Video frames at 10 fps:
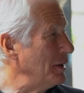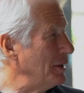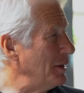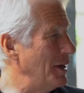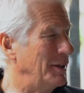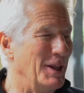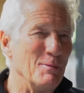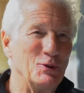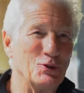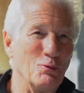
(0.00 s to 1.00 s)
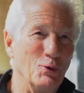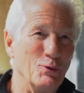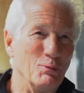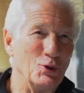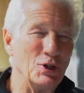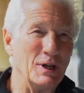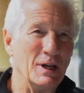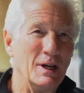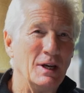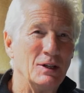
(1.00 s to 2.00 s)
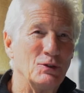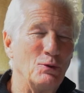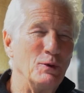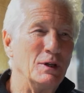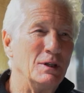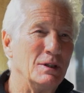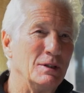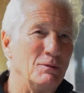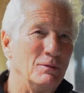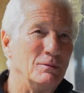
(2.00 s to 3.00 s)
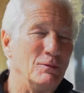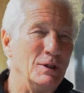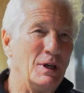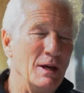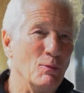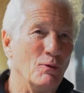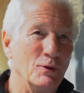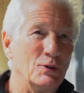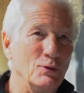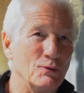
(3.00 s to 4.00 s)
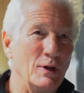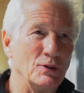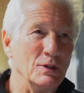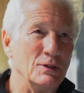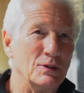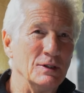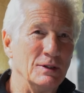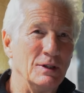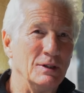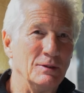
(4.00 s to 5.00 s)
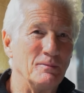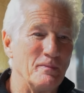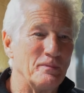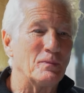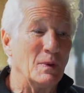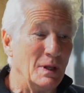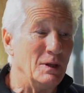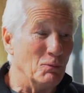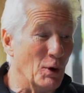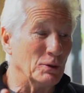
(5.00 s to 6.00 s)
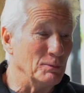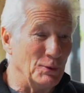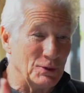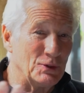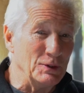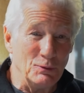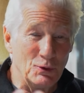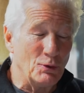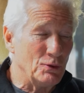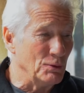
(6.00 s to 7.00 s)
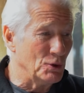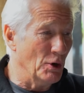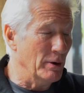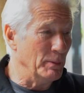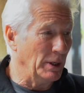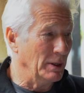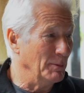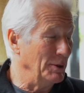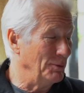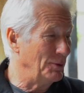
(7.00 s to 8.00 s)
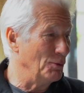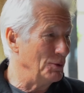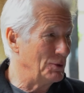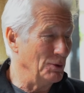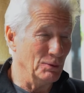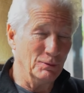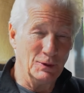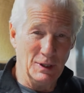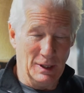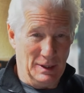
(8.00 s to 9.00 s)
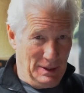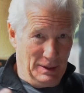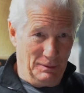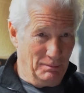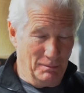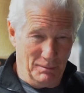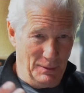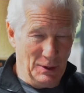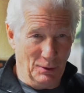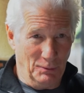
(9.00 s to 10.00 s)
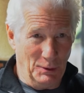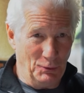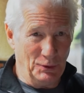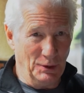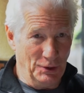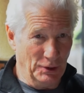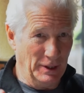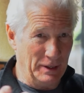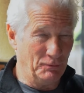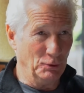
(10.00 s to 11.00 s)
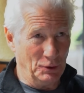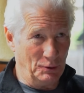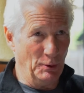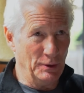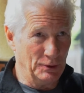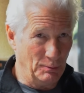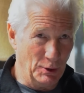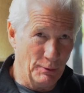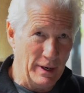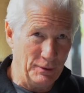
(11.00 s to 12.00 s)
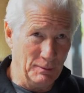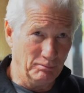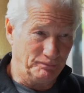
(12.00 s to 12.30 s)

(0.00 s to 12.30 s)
Lama Zopa Rinpoche. So we came over to his residence, and he welcomed us, and he was always so charming. I mean, he was always so, it was a delightful experience to be around him.